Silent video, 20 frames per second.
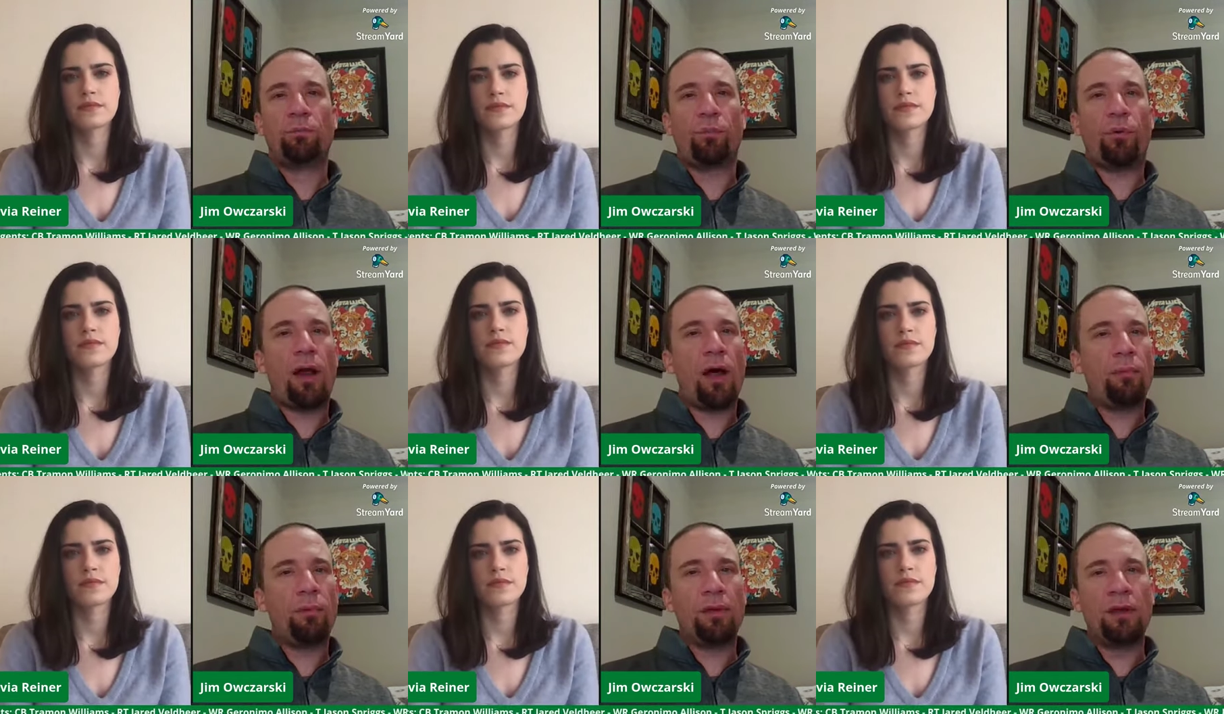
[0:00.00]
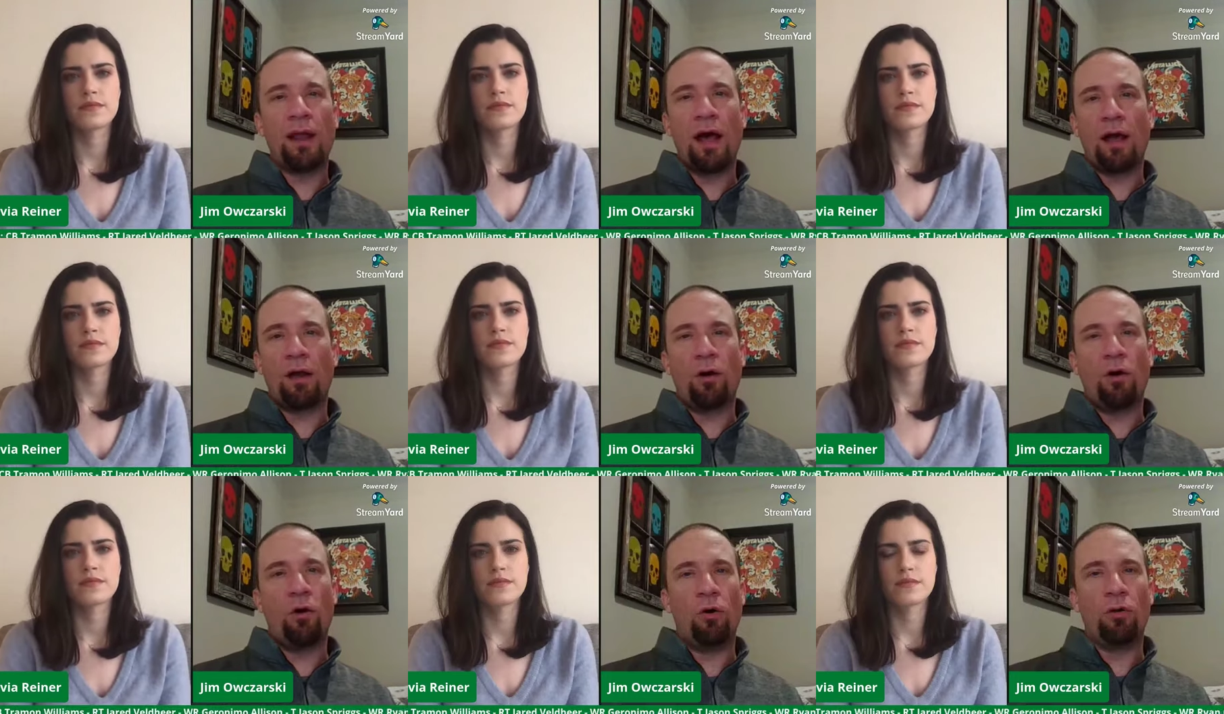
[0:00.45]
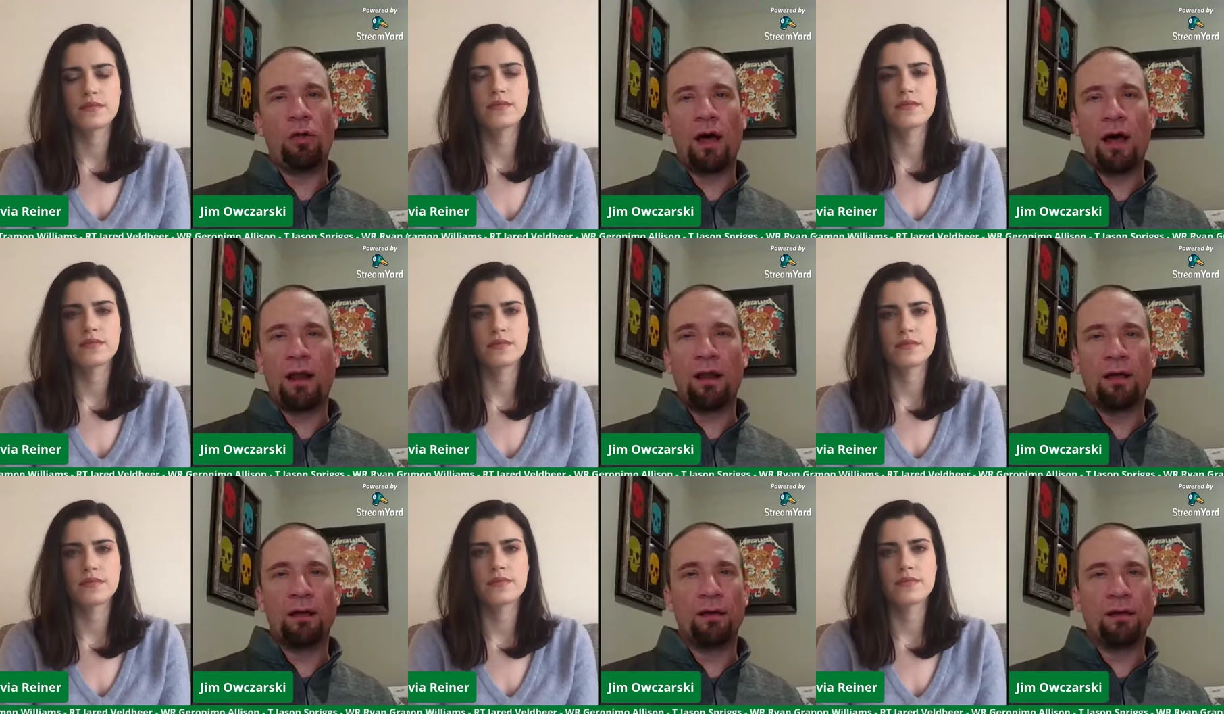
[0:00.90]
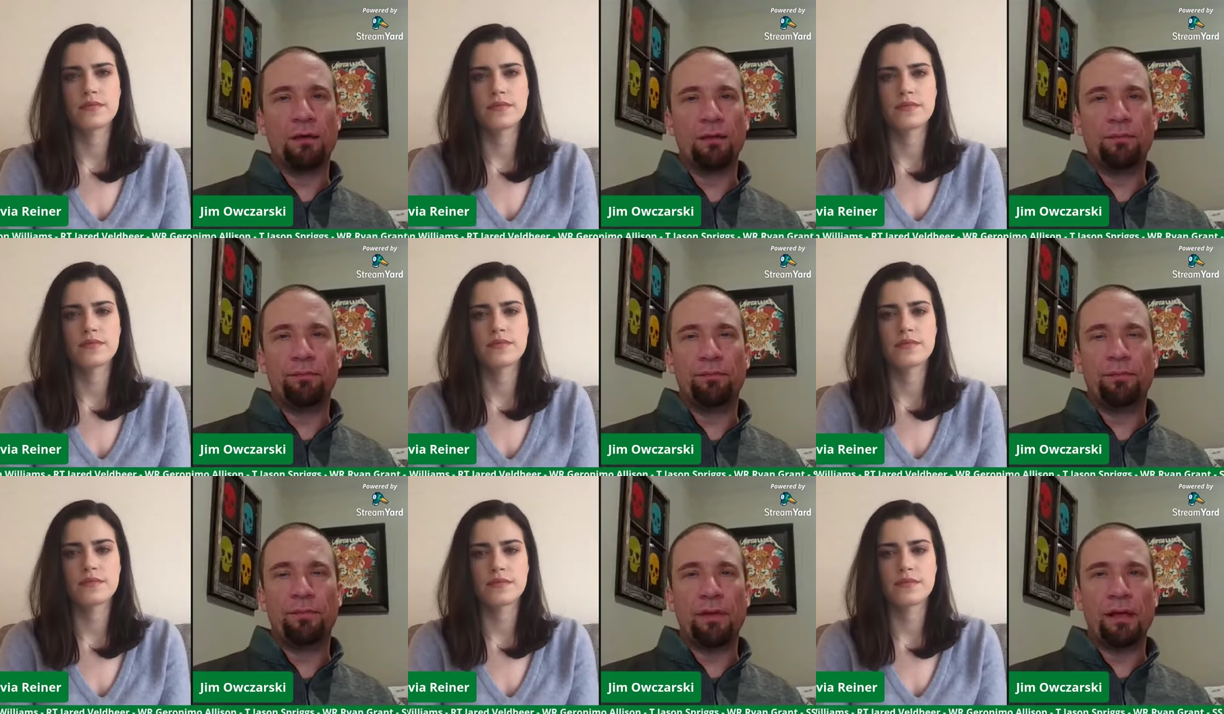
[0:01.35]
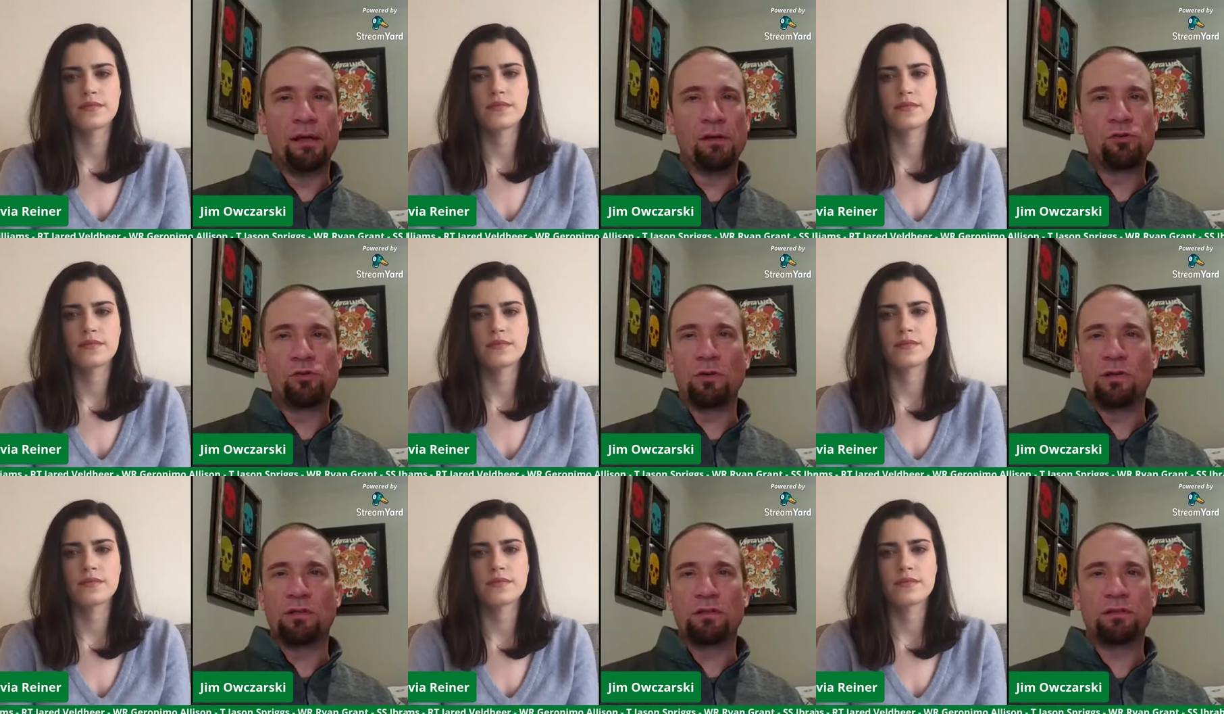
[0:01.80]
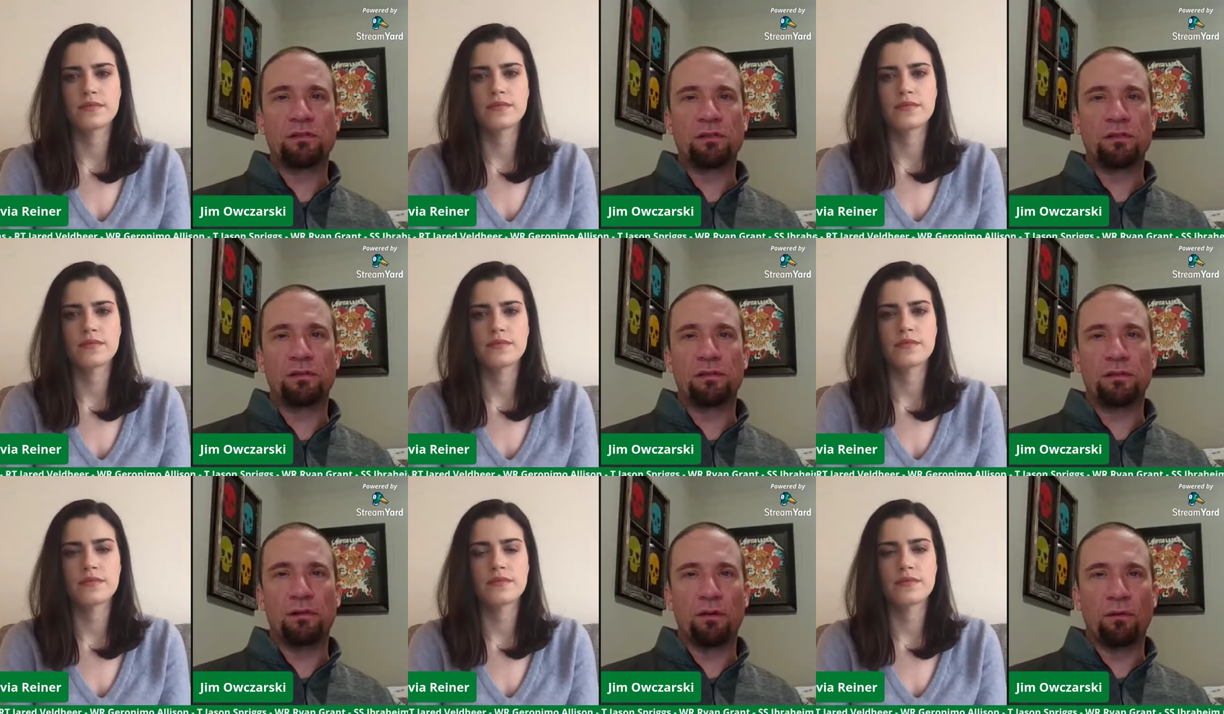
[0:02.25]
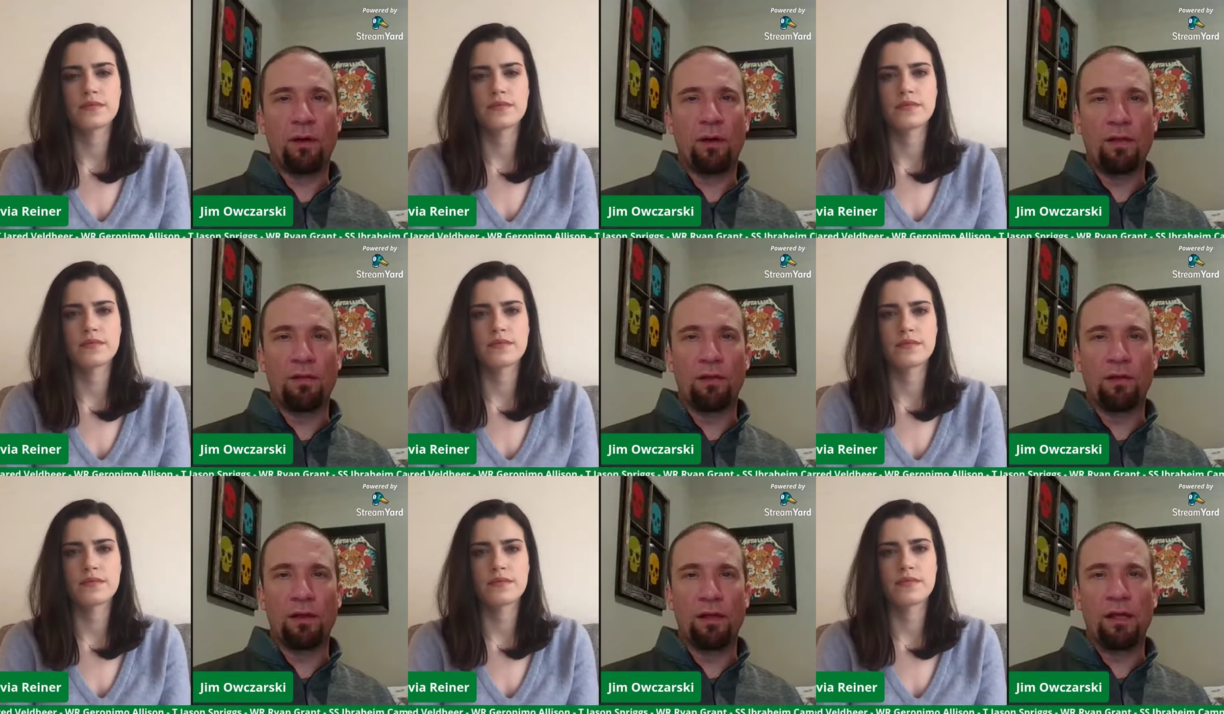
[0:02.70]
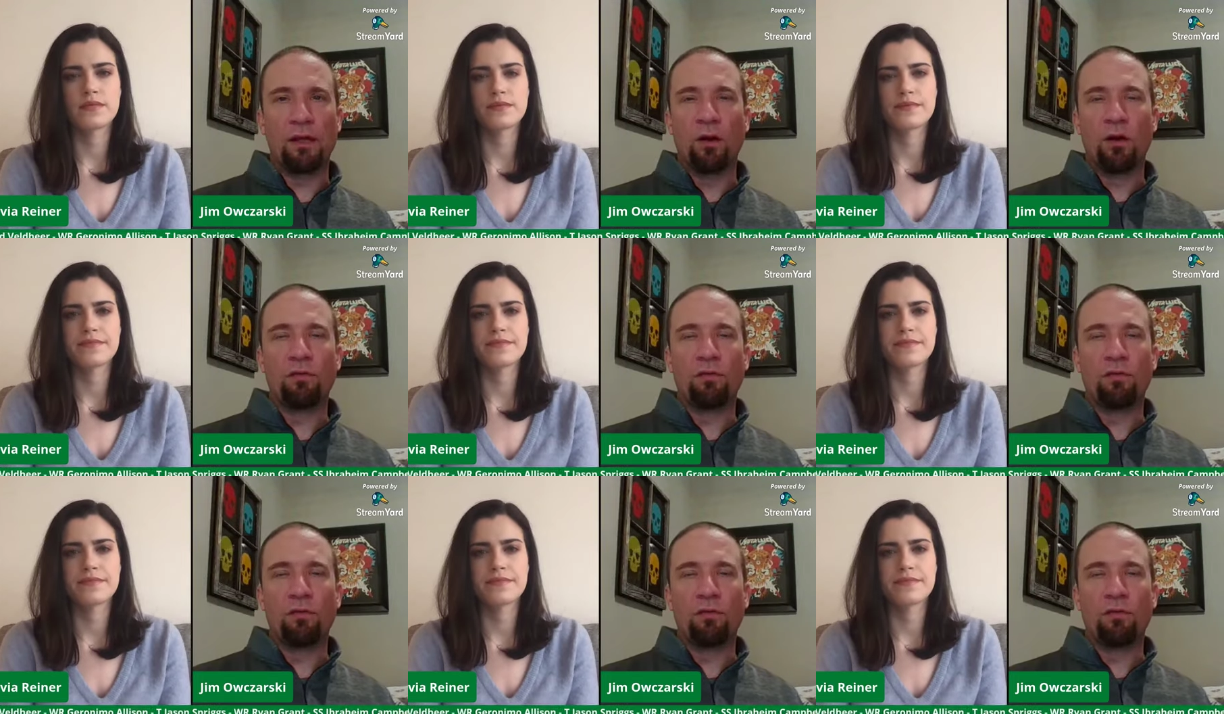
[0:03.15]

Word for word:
Speaker 1: Probably not a whole lot of interest around the league.